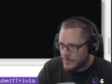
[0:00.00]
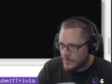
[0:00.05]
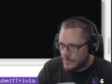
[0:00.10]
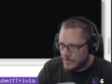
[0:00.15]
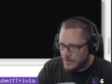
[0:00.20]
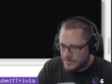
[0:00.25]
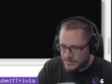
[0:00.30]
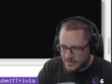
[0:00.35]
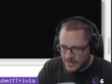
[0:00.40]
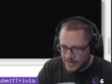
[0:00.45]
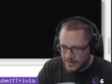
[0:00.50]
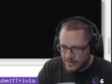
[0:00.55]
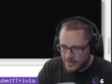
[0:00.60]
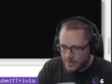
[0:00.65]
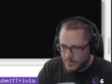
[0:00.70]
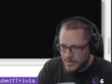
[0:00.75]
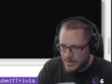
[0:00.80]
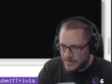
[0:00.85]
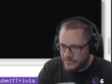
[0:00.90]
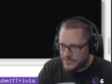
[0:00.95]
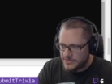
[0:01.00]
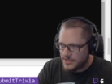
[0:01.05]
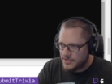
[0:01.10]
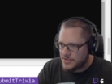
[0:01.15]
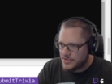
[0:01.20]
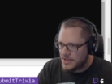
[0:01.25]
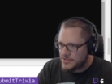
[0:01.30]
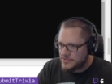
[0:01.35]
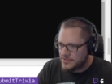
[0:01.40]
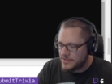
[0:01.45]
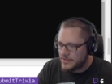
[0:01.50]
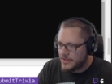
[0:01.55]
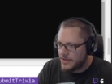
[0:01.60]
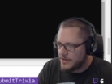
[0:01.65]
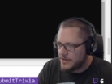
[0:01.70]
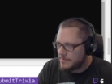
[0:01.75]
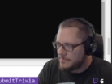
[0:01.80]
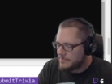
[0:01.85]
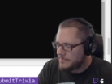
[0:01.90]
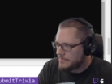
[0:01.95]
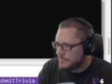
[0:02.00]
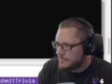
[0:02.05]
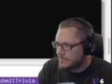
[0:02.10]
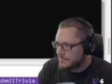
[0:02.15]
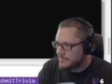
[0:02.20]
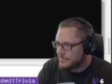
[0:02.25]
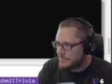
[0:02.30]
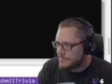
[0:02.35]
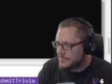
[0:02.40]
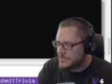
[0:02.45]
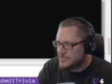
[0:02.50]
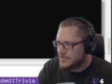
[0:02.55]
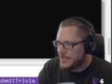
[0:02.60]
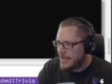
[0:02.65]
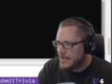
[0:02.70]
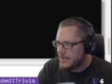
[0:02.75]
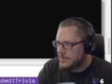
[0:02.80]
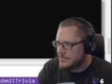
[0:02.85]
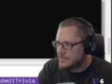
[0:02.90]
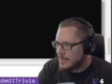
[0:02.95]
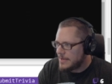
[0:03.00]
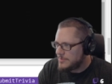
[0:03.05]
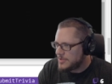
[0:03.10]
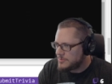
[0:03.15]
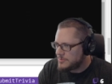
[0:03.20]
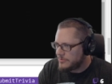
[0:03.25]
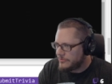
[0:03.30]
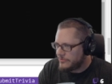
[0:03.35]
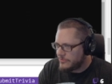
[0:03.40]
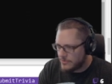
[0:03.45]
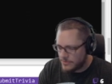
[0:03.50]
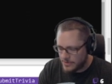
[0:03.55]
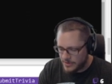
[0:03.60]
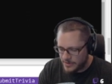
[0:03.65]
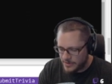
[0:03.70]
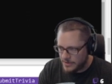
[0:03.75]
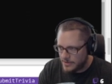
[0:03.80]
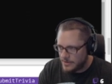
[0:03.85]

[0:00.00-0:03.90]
It's got a little bit of suggestion there to say, hey, you typed this before.